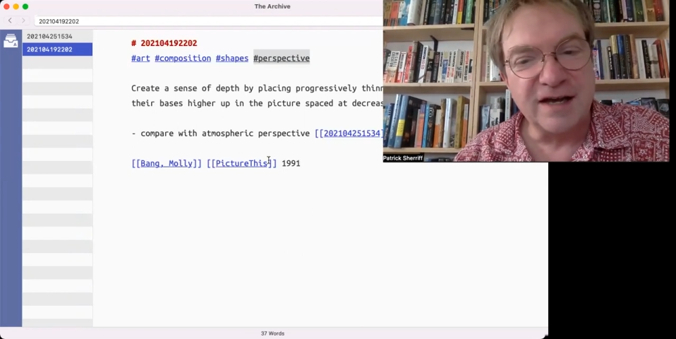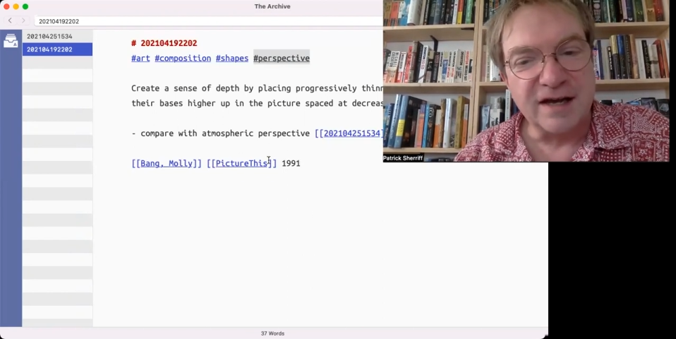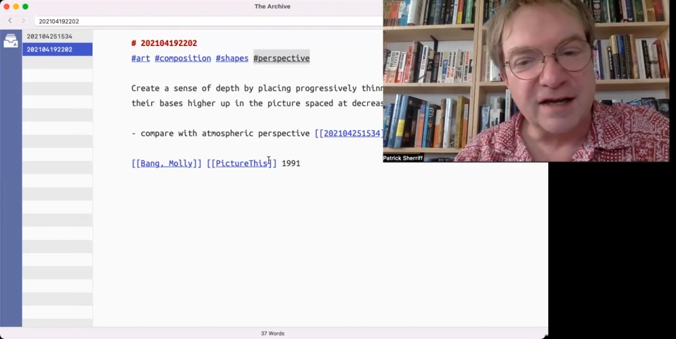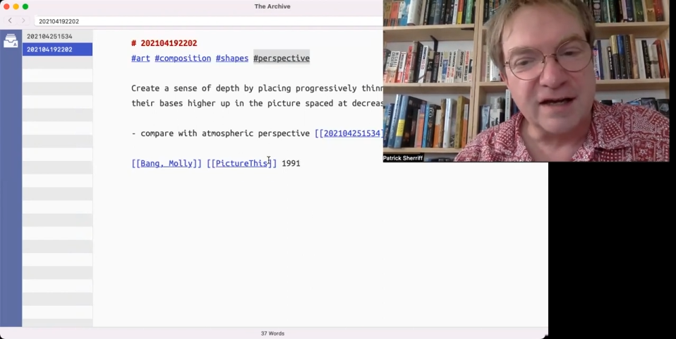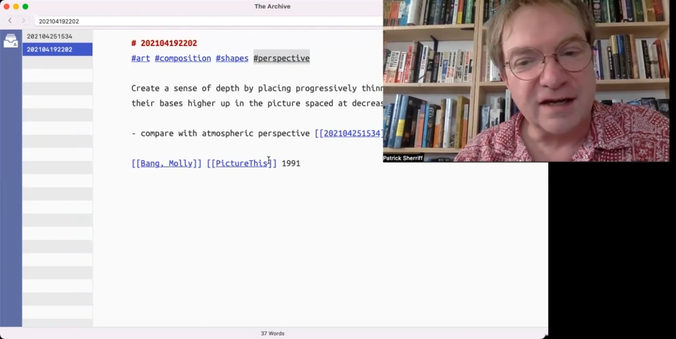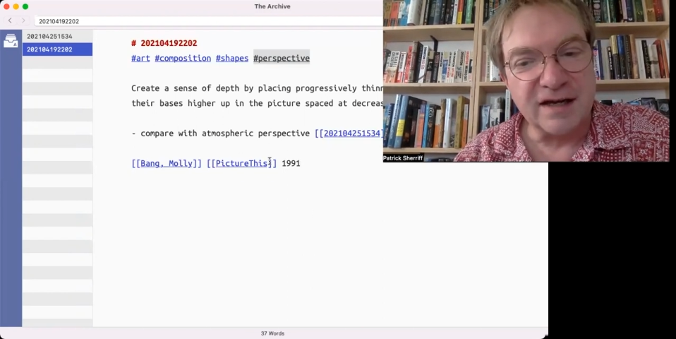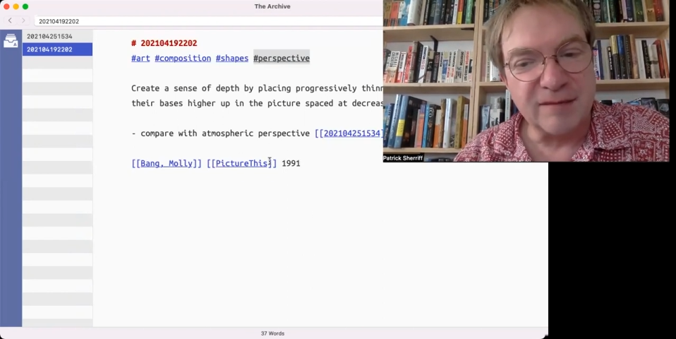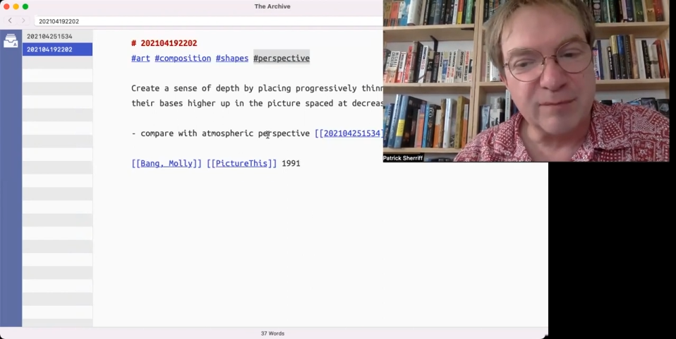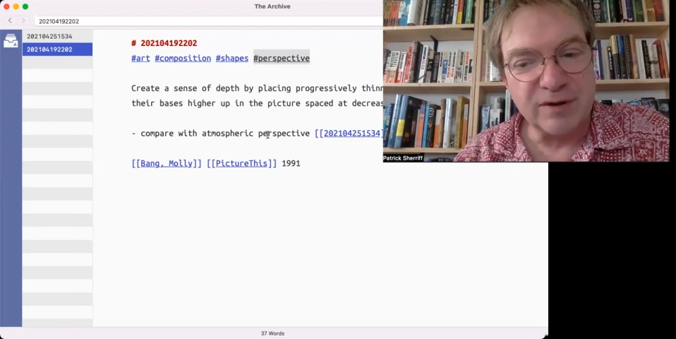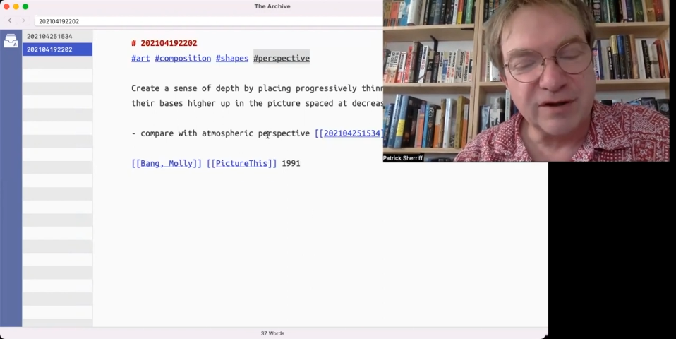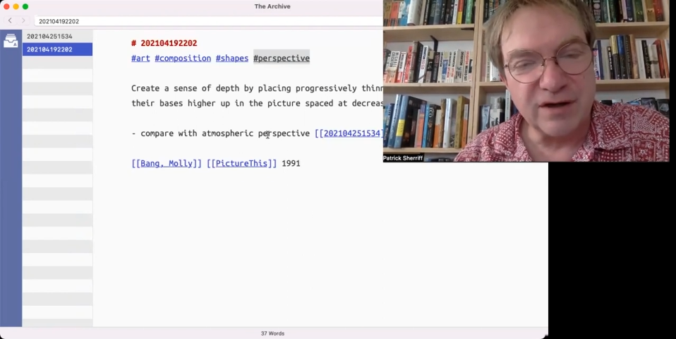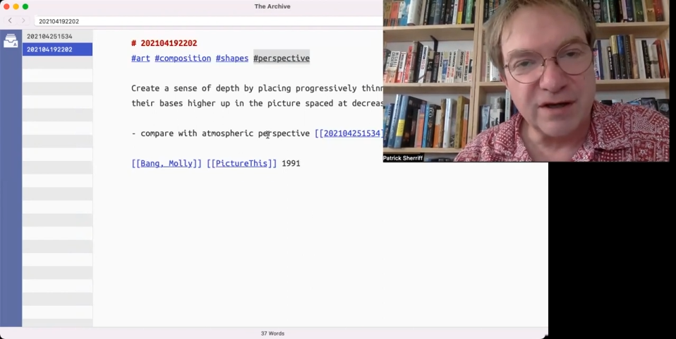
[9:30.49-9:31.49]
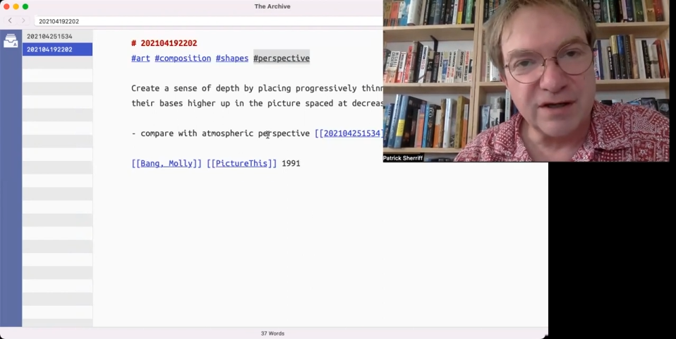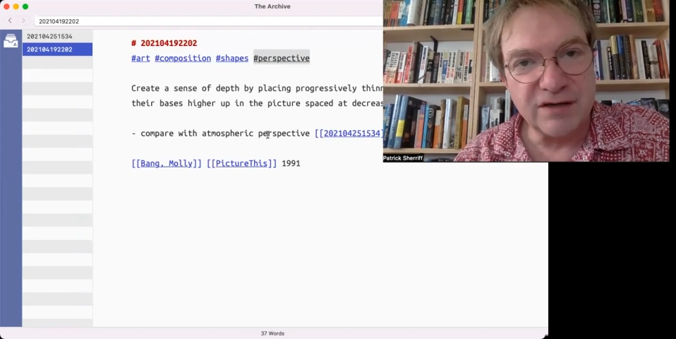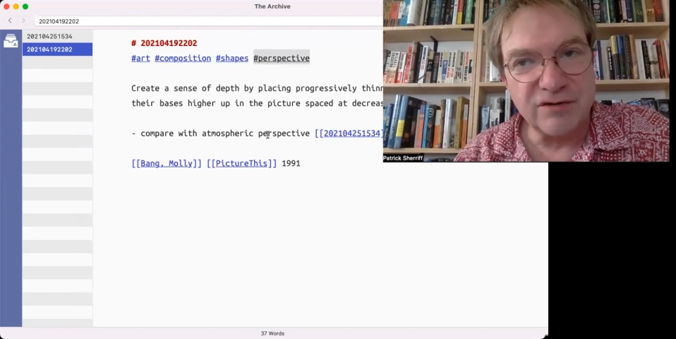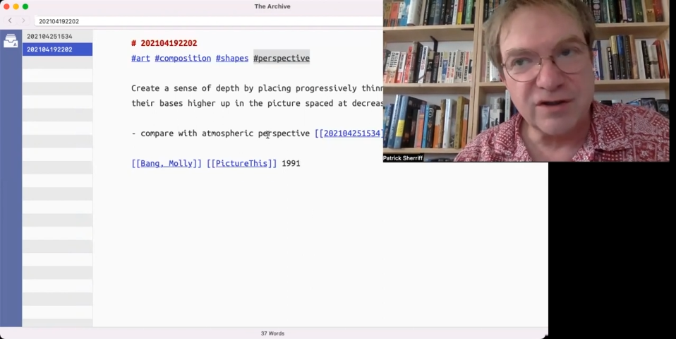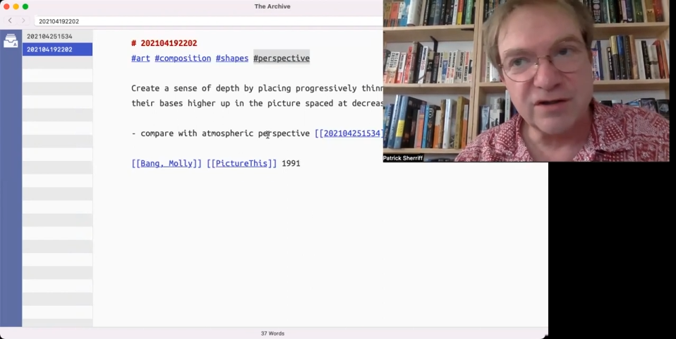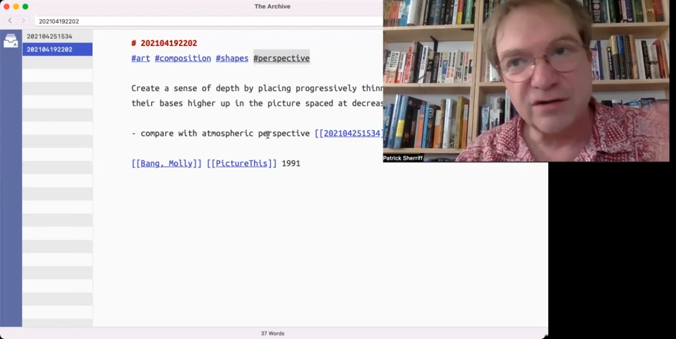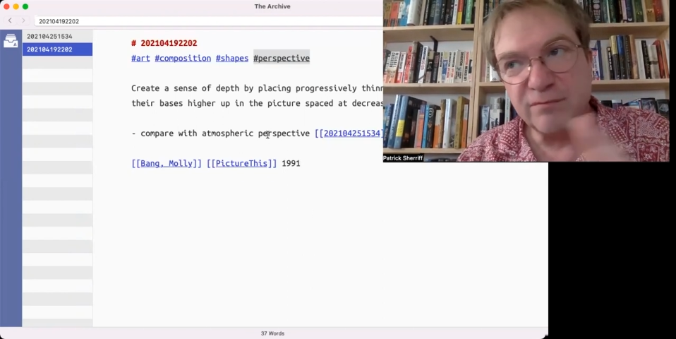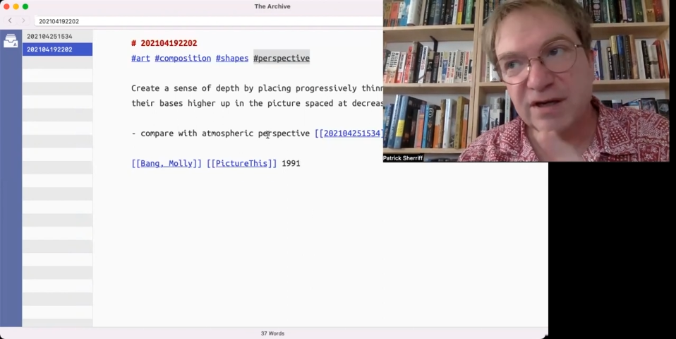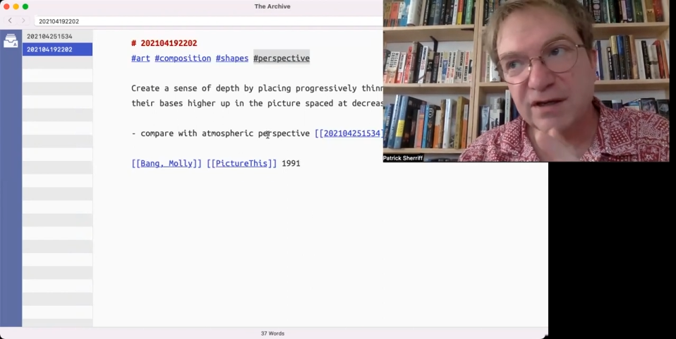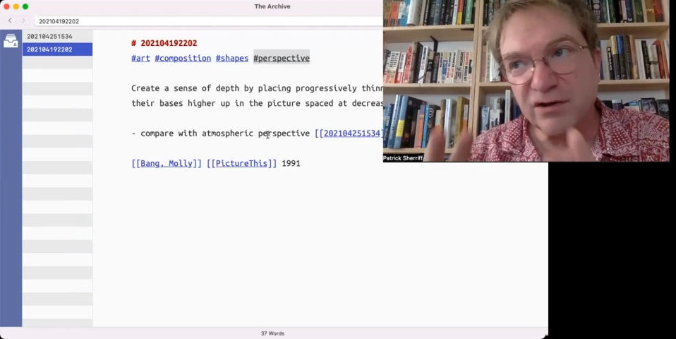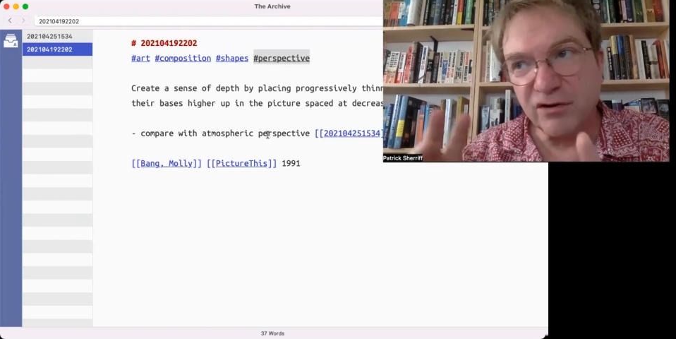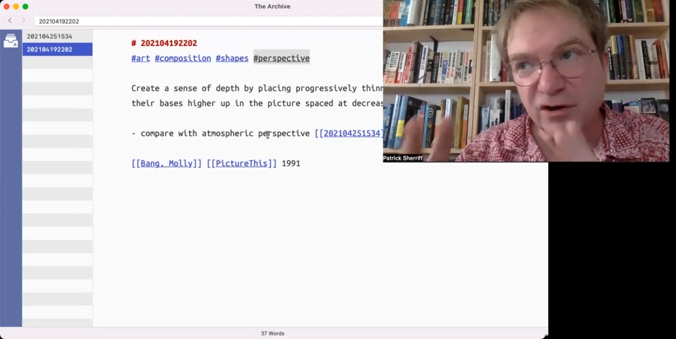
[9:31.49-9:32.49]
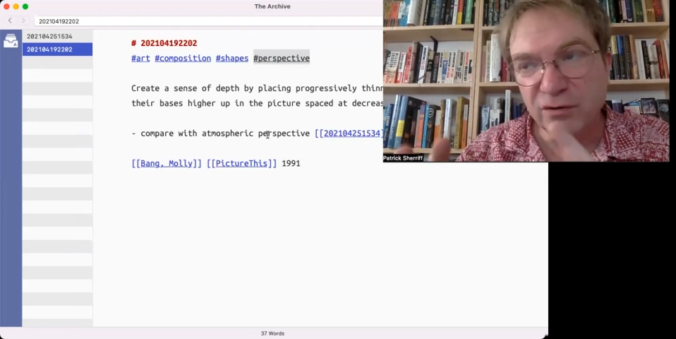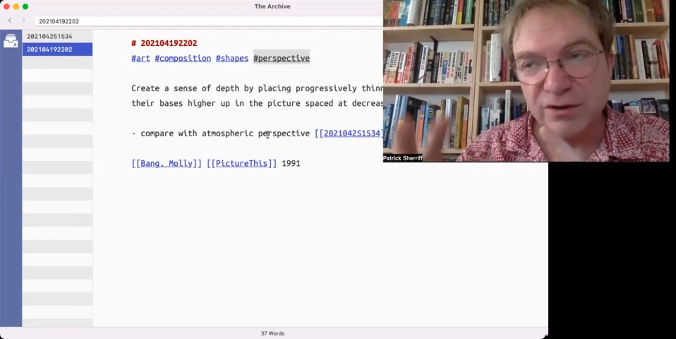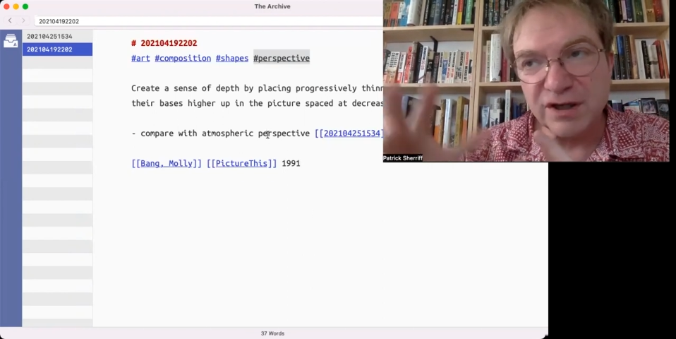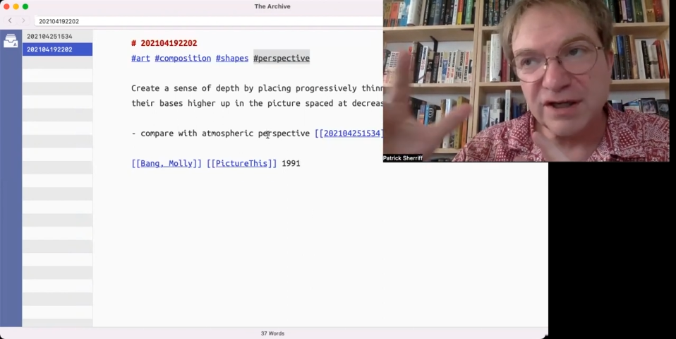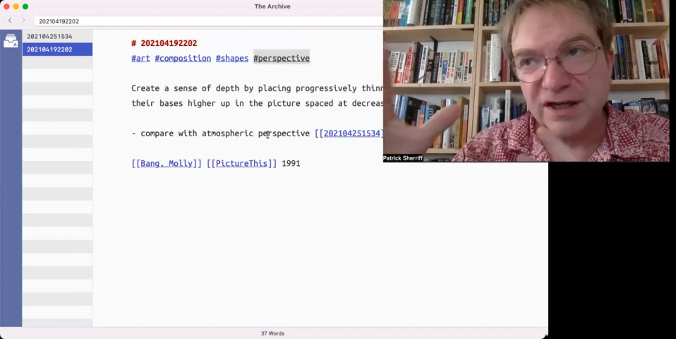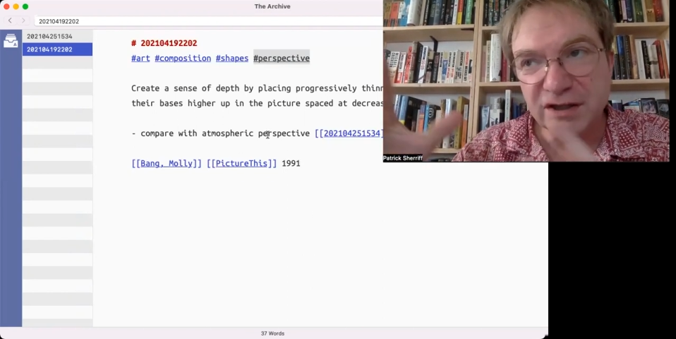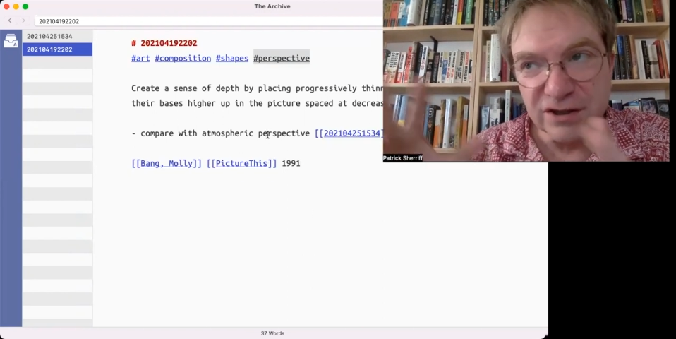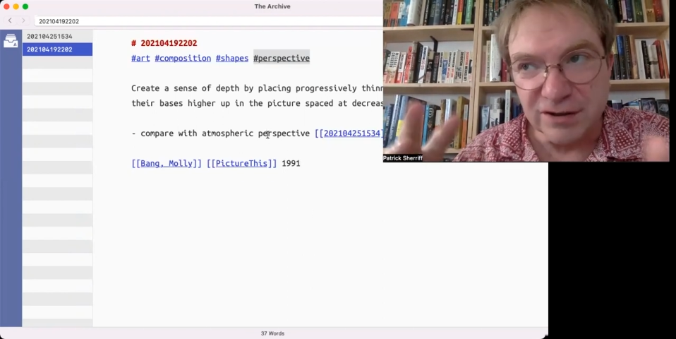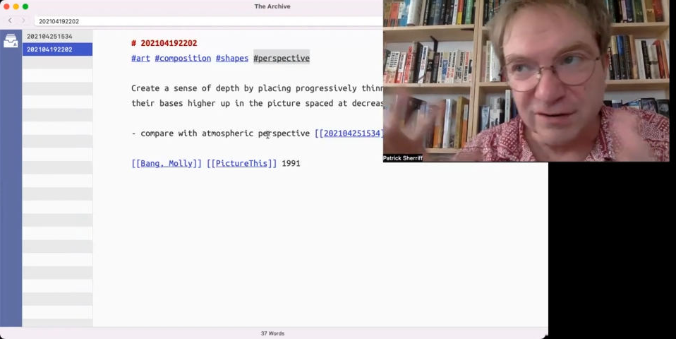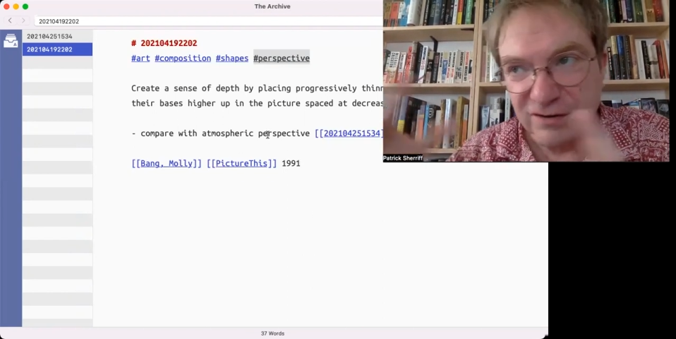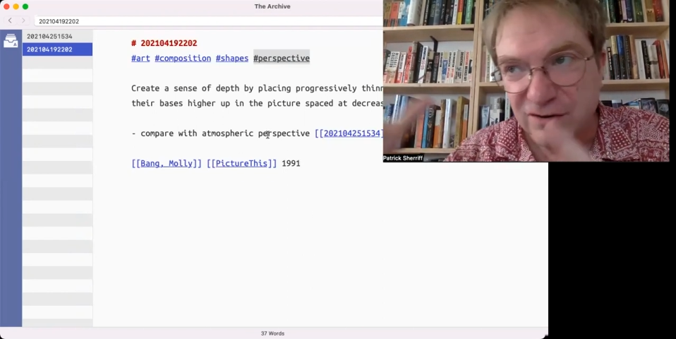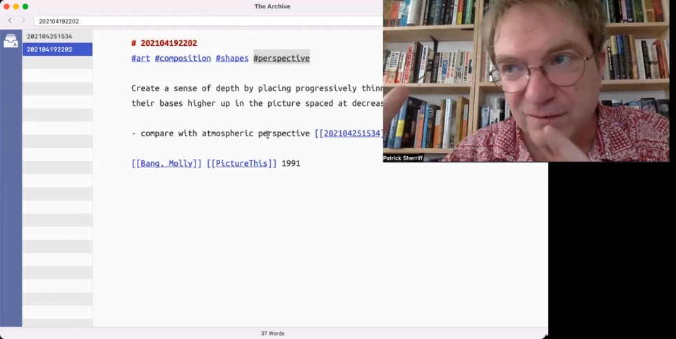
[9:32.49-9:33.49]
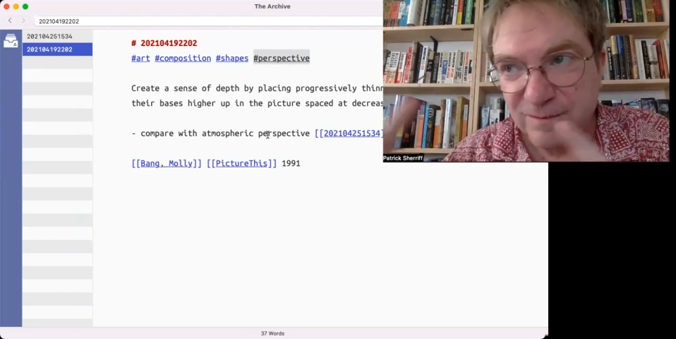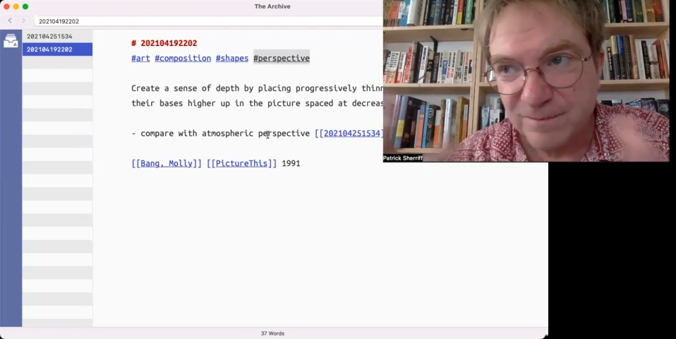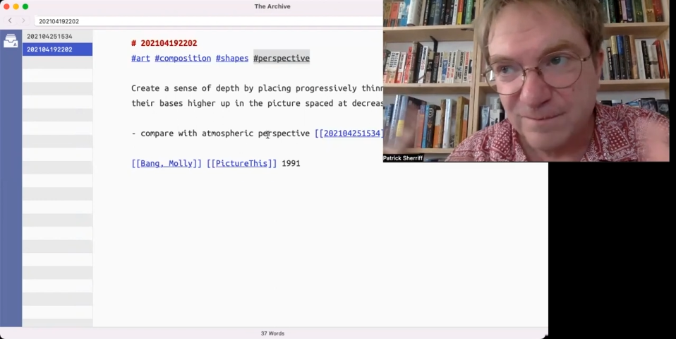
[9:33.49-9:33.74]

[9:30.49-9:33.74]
But the idea is that you make your own connections.